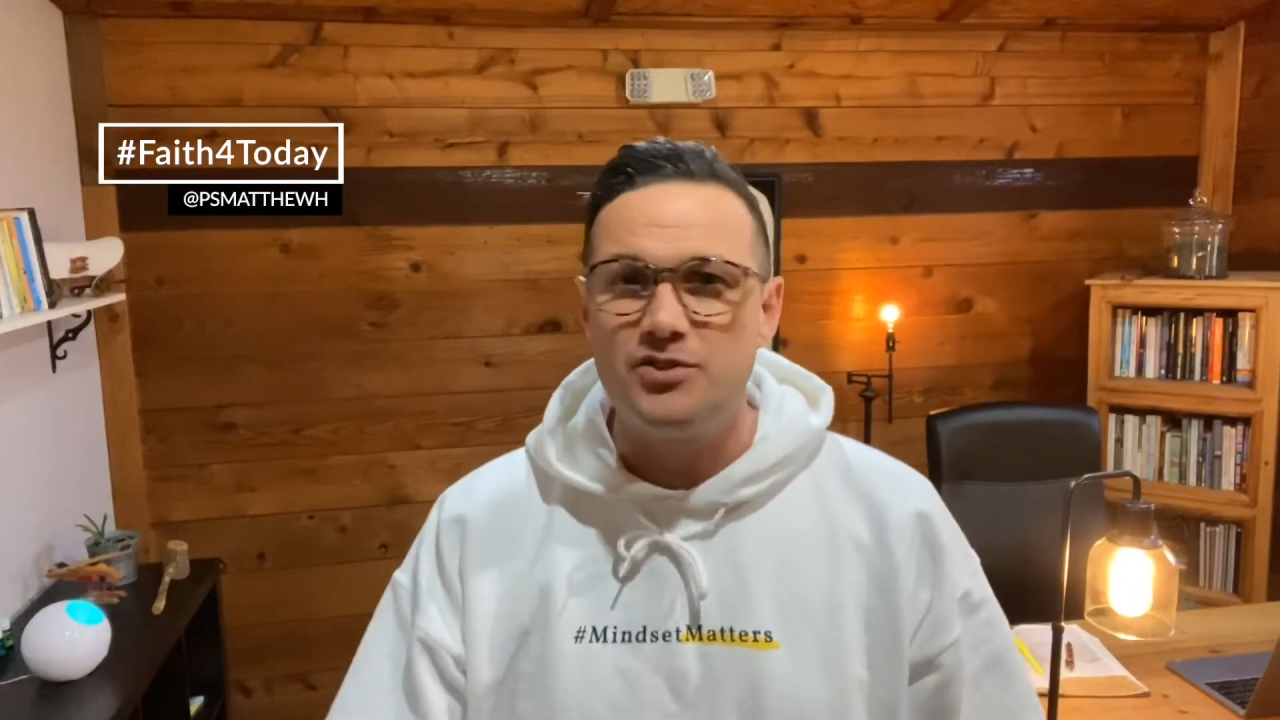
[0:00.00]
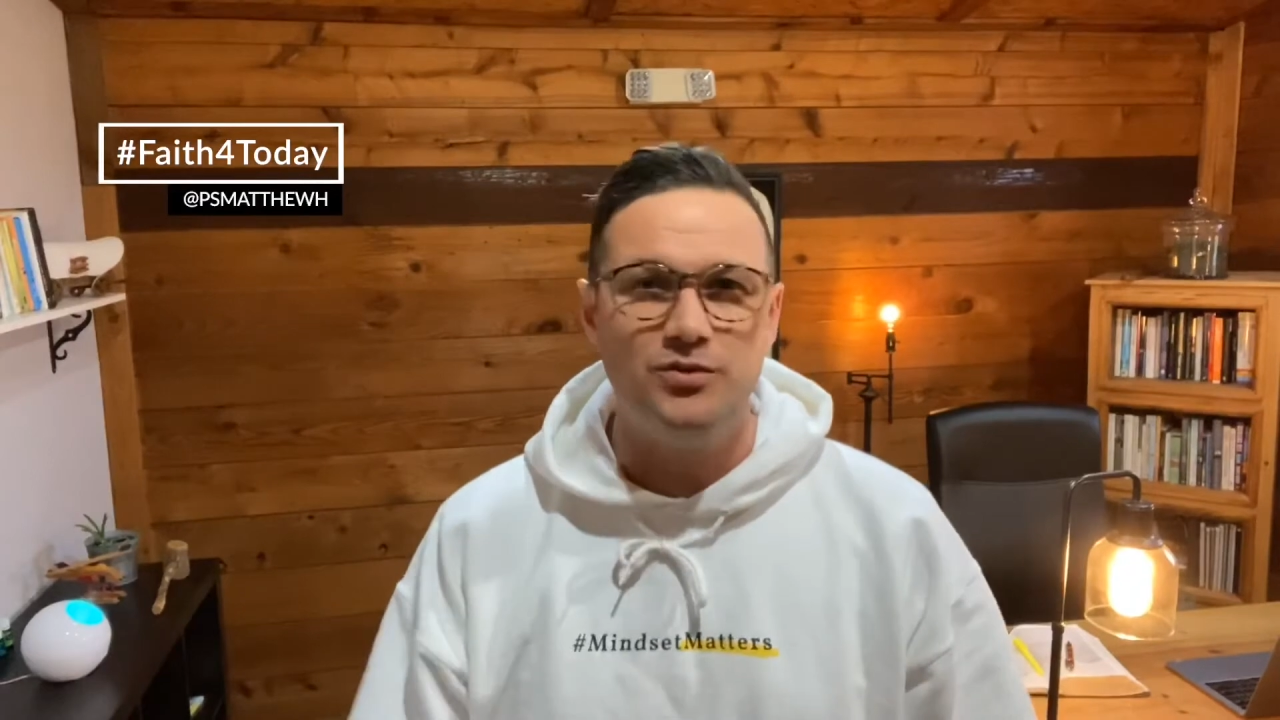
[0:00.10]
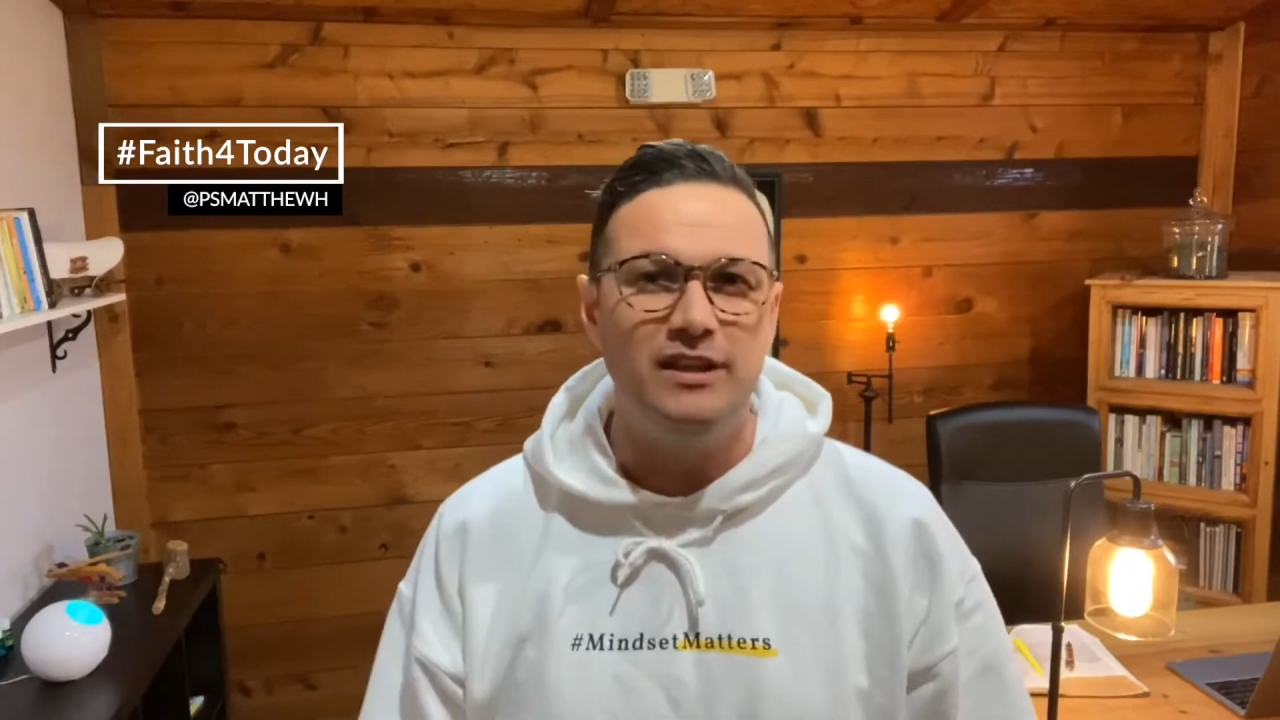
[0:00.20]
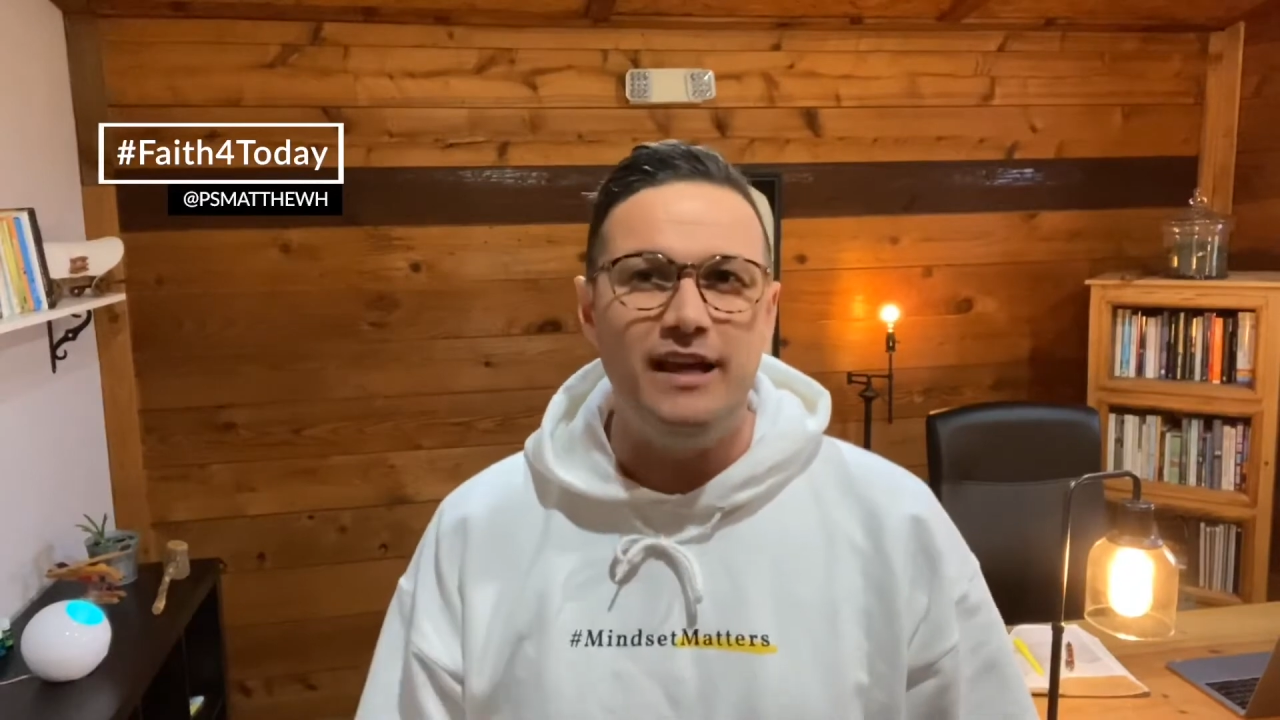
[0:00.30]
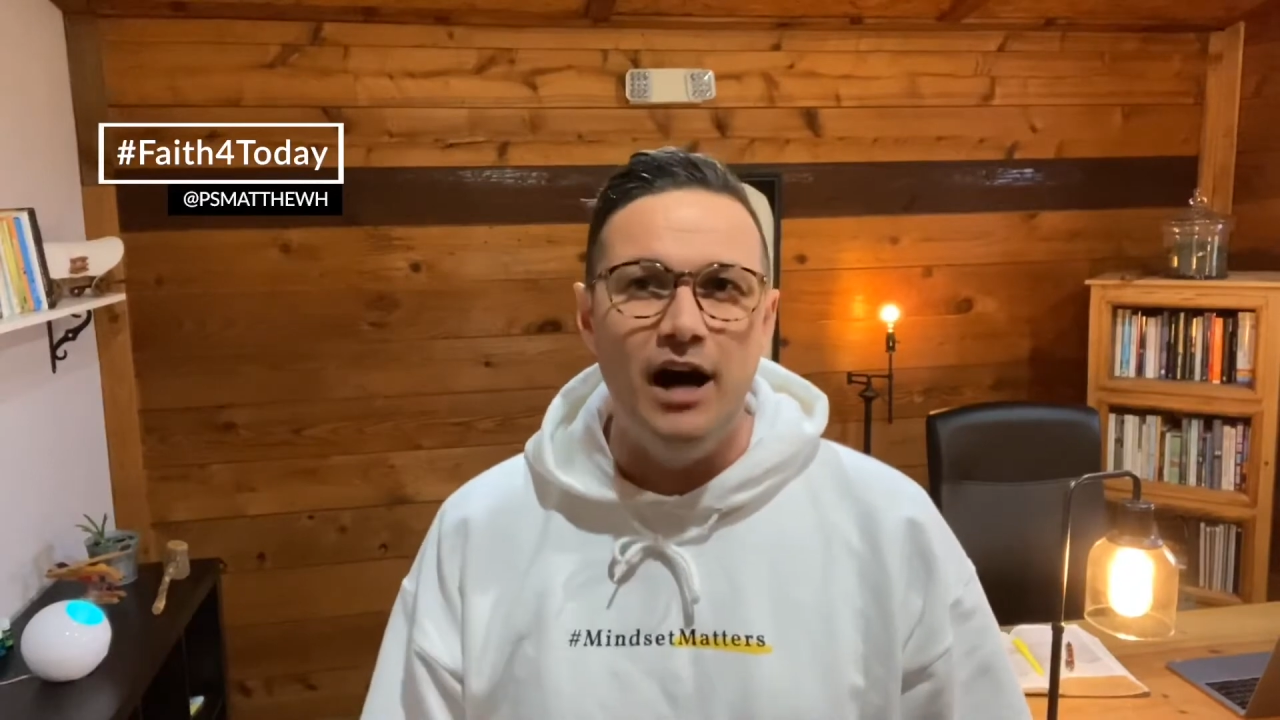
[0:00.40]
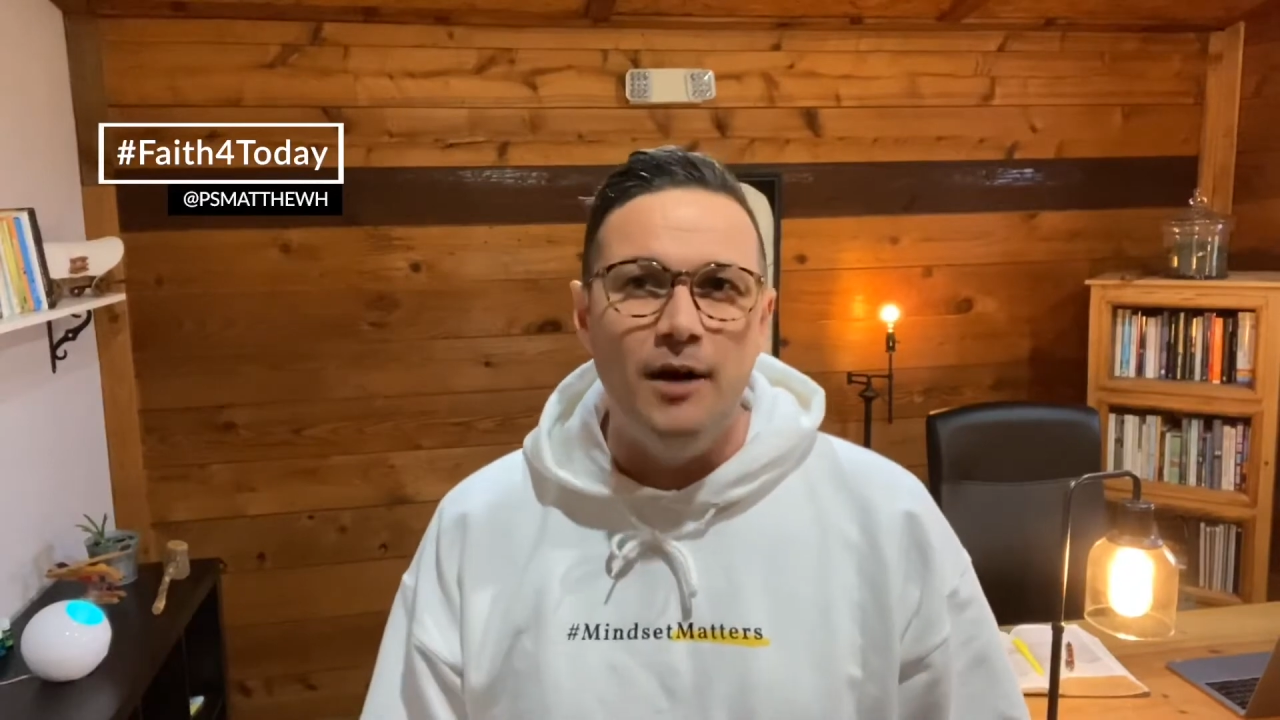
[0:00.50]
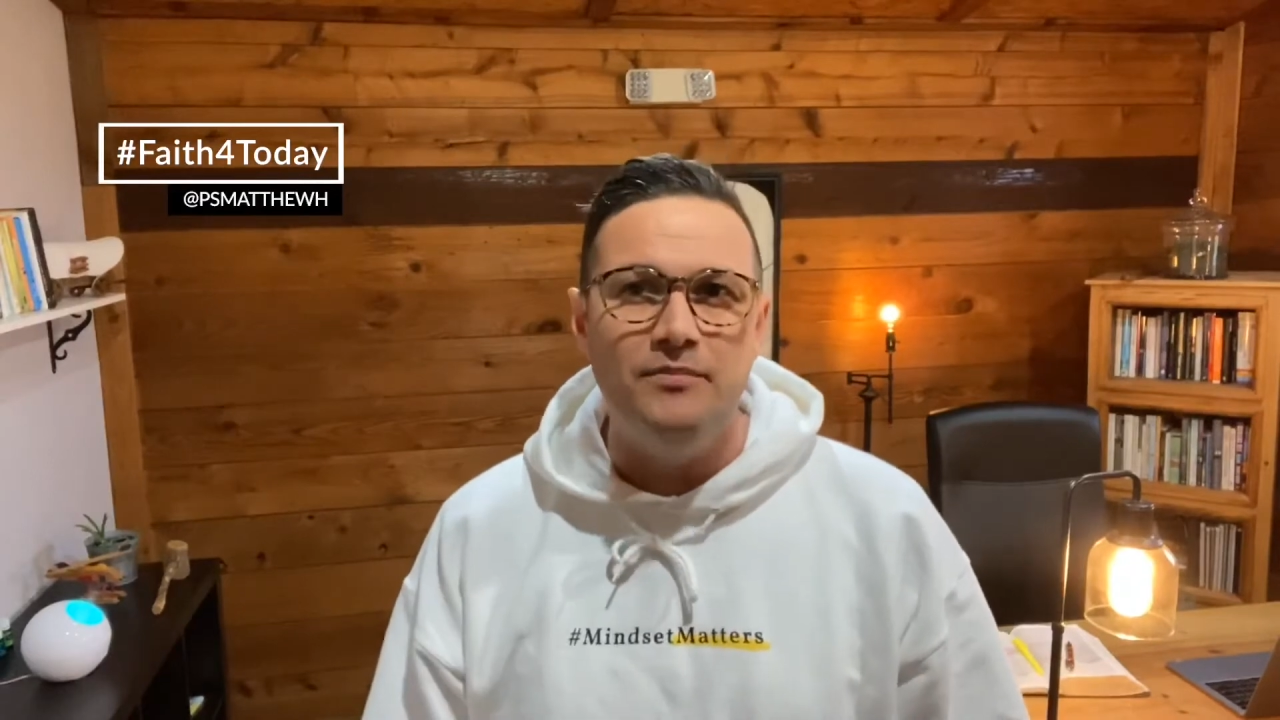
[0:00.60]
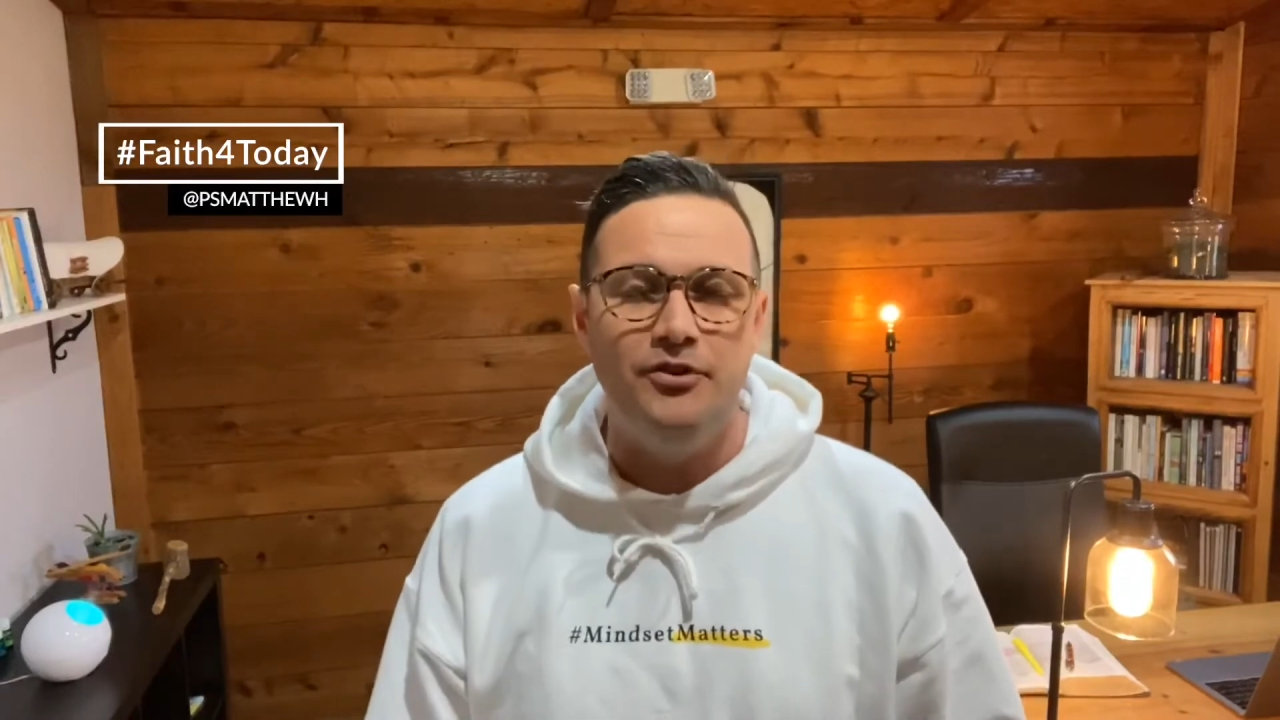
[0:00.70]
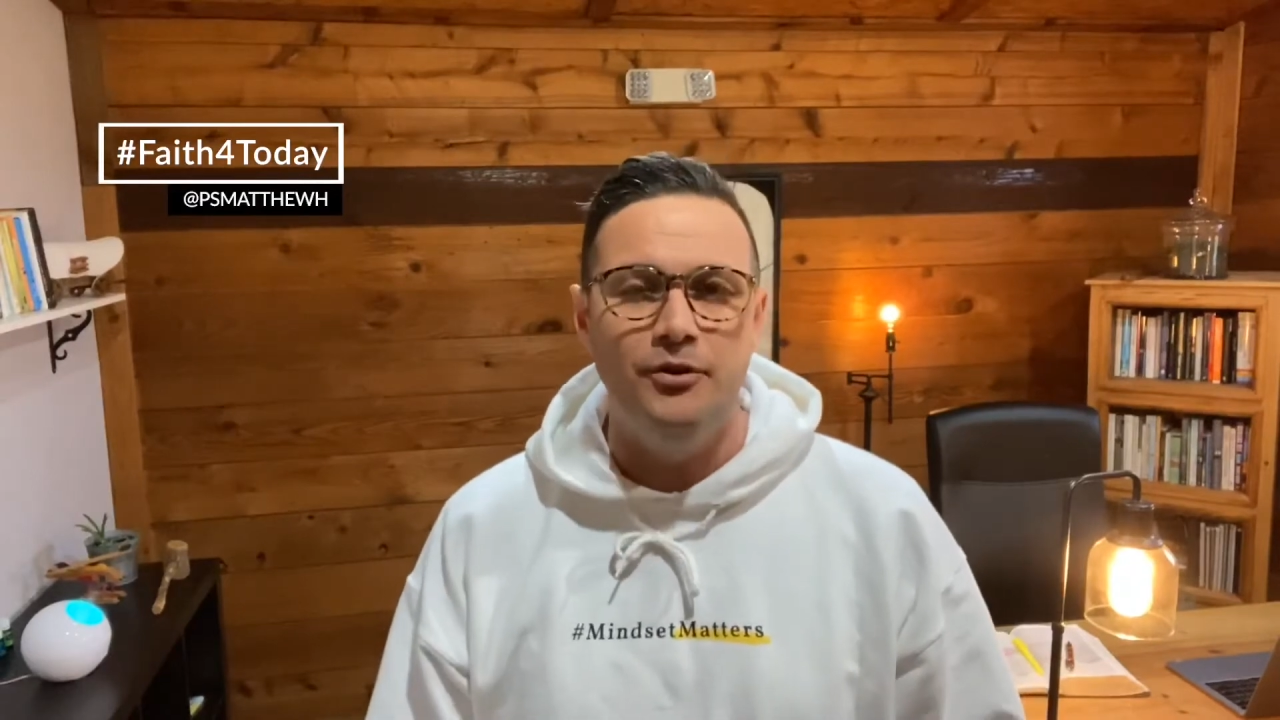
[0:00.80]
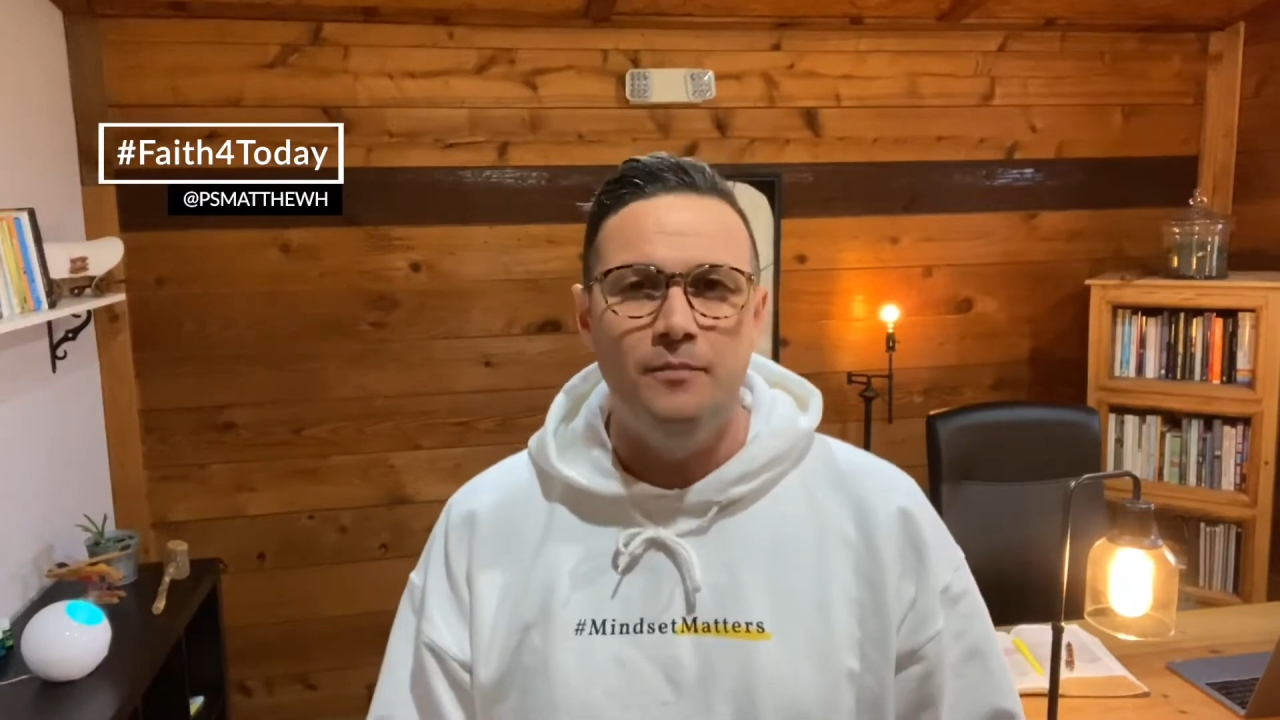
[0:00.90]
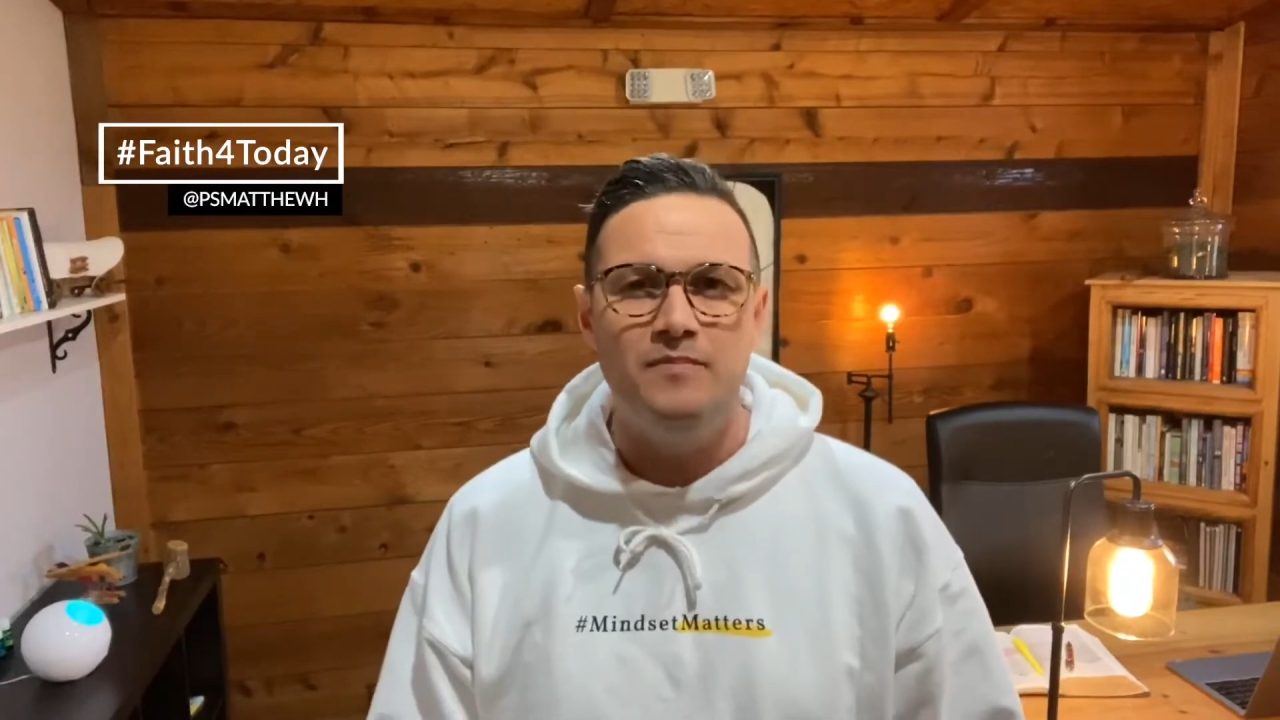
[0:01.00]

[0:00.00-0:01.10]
really up to.